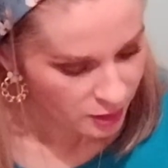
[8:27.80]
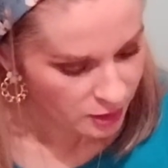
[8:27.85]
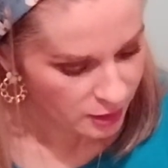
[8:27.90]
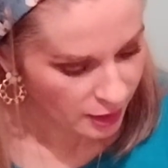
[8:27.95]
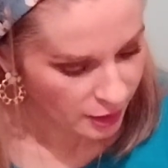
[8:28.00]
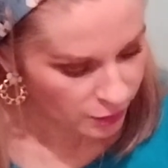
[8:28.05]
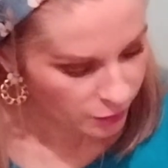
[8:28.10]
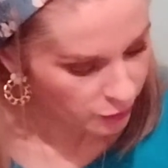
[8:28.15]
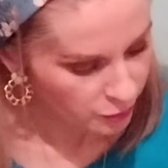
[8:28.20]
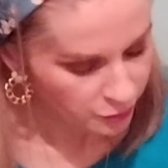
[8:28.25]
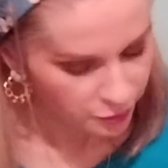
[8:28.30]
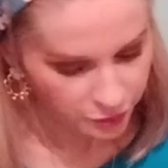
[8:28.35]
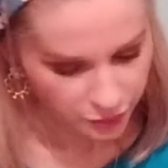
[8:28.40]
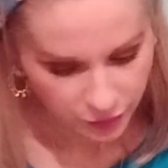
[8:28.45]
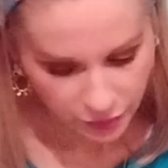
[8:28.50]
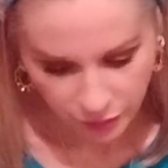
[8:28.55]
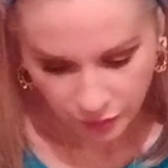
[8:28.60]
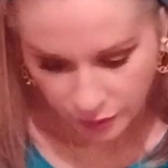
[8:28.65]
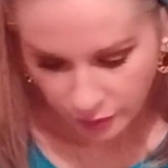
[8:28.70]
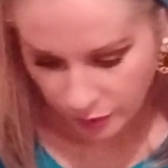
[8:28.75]
Now,
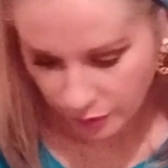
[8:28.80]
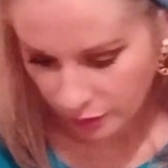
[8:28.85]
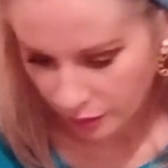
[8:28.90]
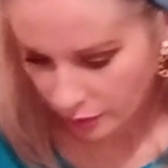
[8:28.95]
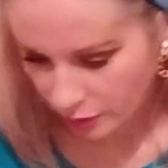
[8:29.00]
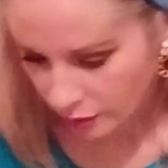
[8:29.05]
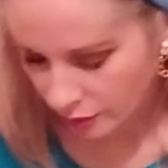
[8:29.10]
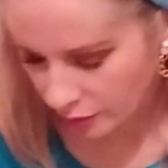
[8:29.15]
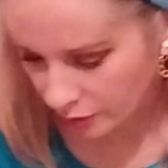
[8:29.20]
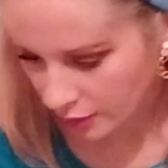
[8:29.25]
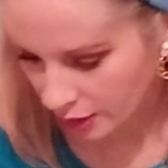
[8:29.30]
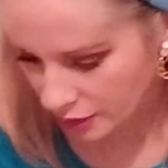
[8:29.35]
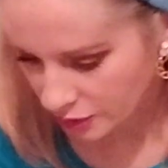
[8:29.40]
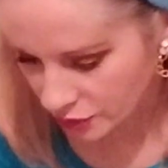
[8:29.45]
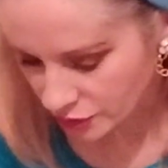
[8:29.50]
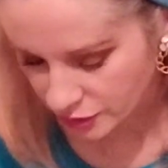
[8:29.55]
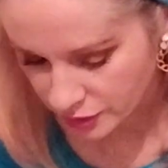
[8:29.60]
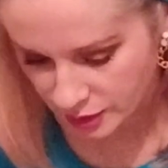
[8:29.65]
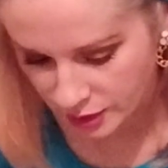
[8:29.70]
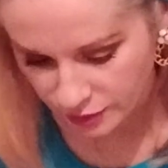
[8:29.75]
let's
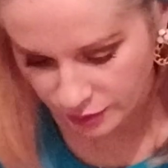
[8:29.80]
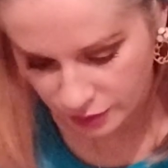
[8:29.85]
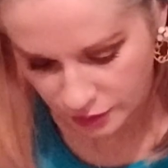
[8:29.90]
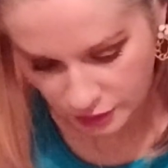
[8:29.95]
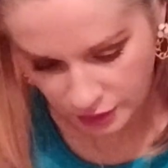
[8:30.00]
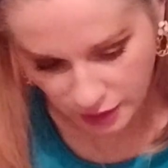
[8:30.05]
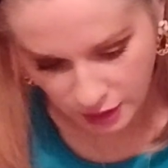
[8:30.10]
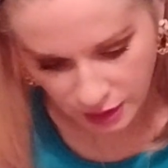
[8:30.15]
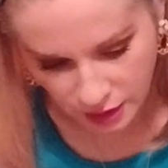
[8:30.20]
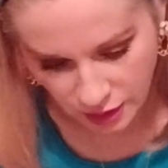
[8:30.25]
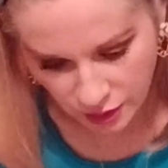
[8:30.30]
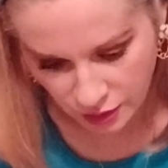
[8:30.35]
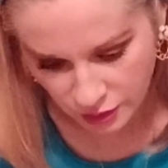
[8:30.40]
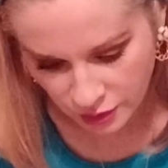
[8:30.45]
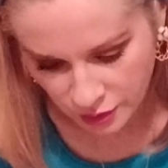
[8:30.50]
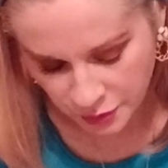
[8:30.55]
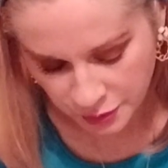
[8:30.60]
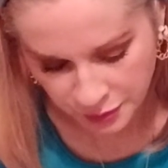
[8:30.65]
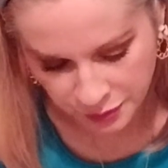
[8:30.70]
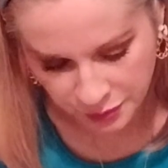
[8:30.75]
just have a look here